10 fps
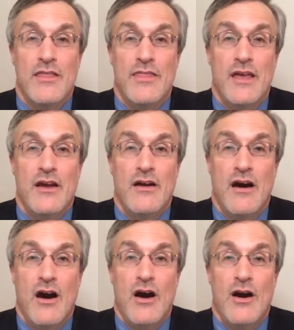there
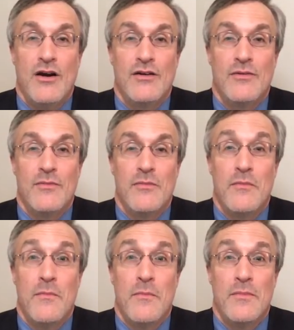are
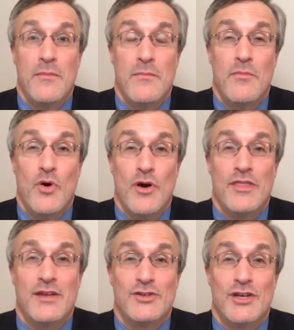more
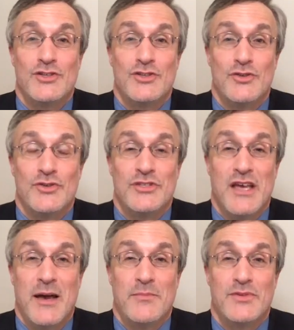than just two
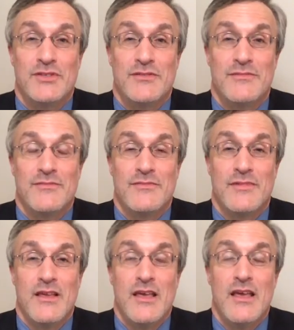steps.
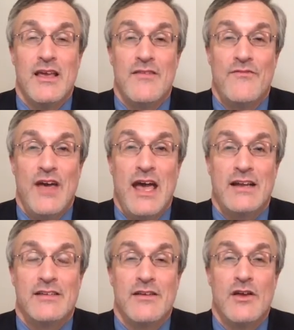In
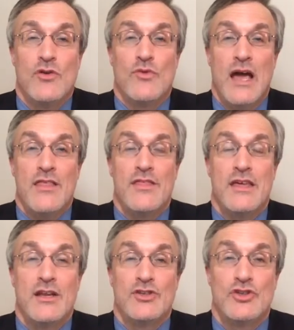fact, rather
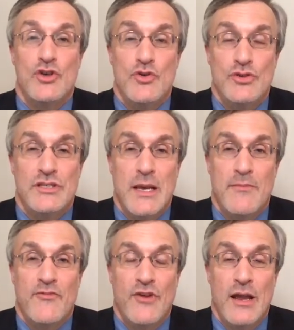than a
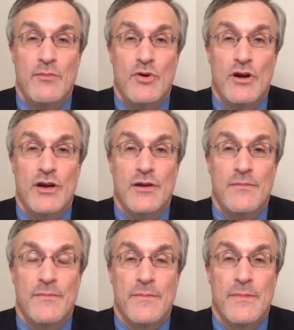two-step framework,
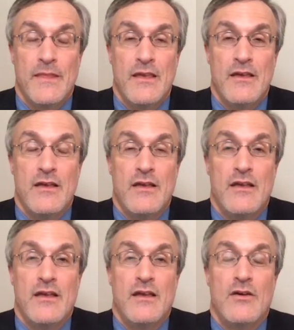
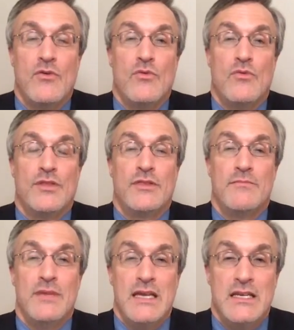what the
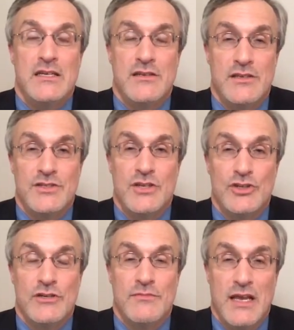Meade
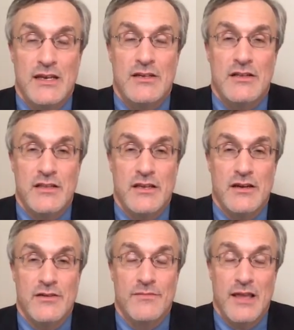decision made
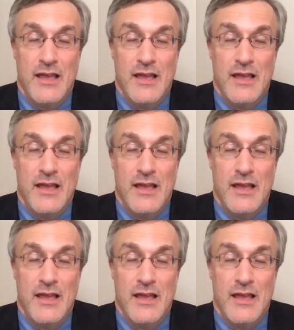clear,